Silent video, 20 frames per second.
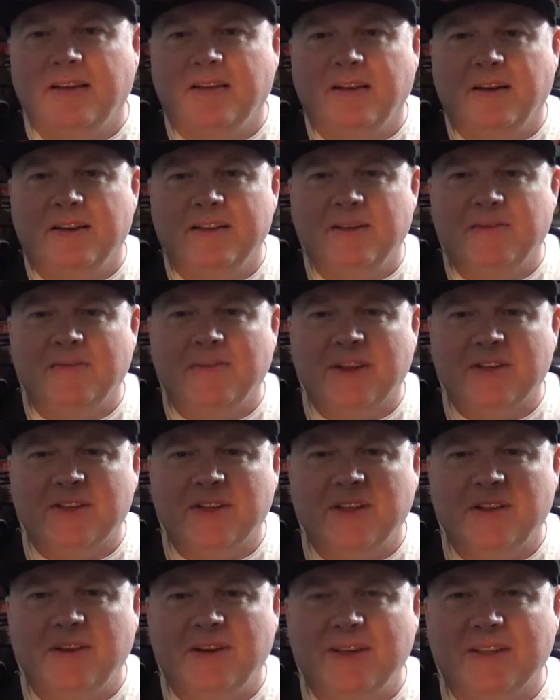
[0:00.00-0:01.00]
Nice old
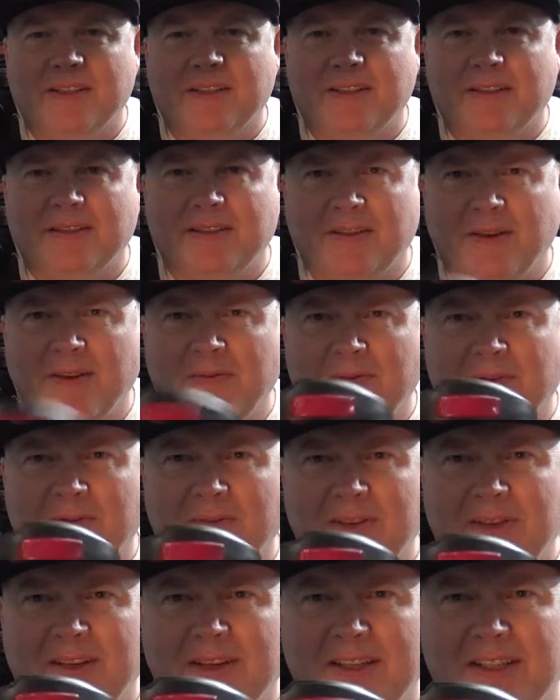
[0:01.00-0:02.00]
flashing lights and so forth,
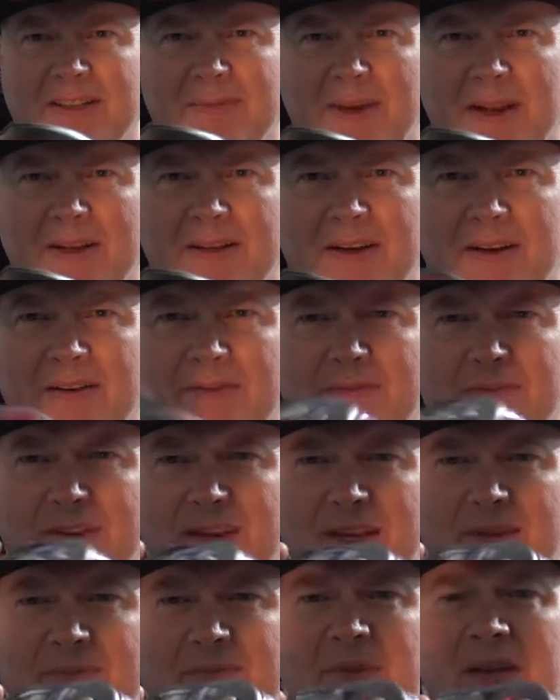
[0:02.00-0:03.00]
as you expect, type
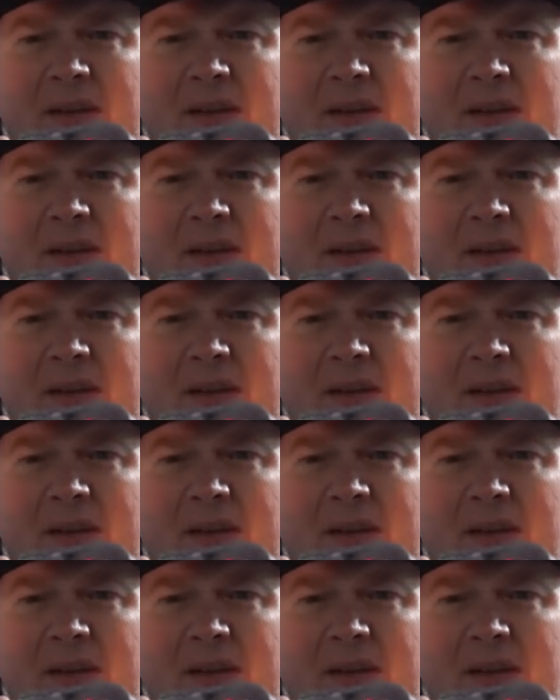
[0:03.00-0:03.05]
thing.